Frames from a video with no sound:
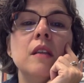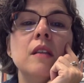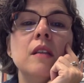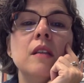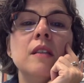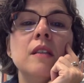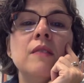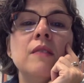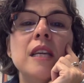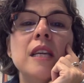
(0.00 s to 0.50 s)

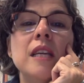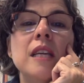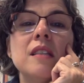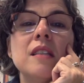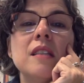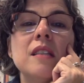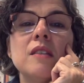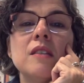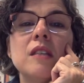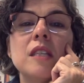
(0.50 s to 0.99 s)

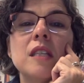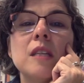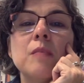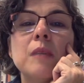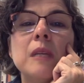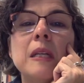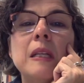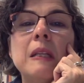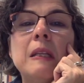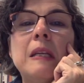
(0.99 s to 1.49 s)
Deviations are
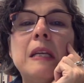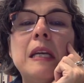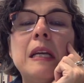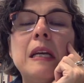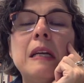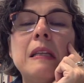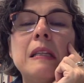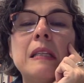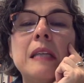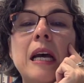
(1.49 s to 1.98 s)
typically
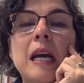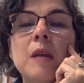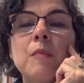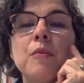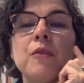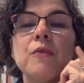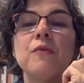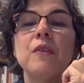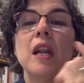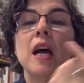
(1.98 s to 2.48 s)
a type
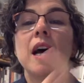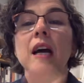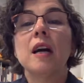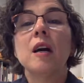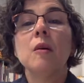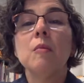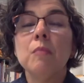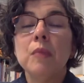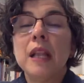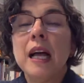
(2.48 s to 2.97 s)
of
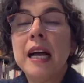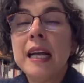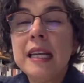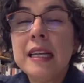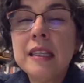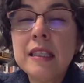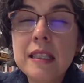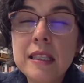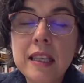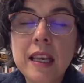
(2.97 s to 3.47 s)

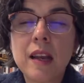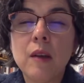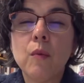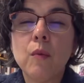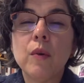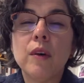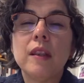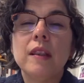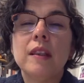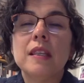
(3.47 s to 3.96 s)
non-compliance, and
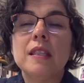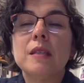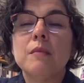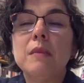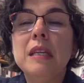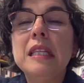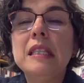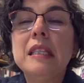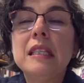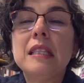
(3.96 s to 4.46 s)
what this
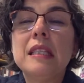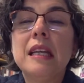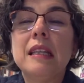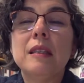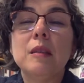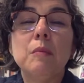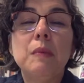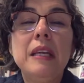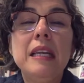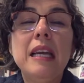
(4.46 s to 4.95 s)
means is that
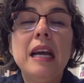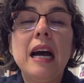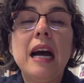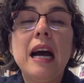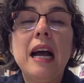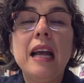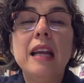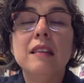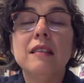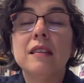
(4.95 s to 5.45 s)
the
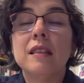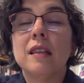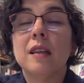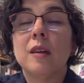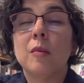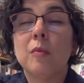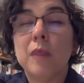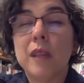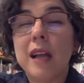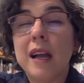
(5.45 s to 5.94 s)
PI didn't
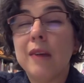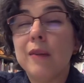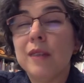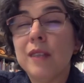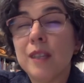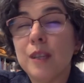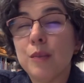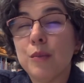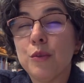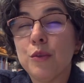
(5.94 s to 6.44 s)
comply with
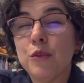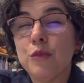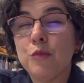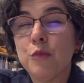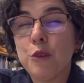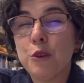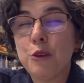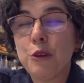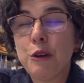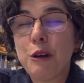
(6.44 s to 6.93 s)
the approved
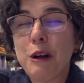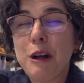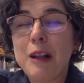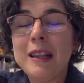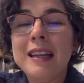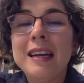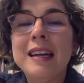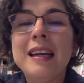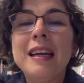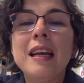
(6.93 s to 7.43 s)

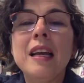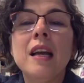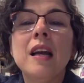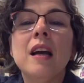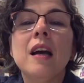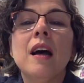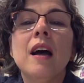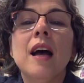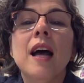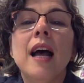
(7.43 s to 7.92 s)
protocol.
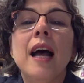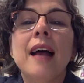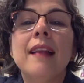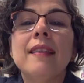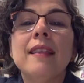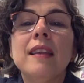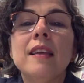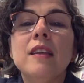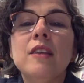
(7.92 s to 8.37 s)
At the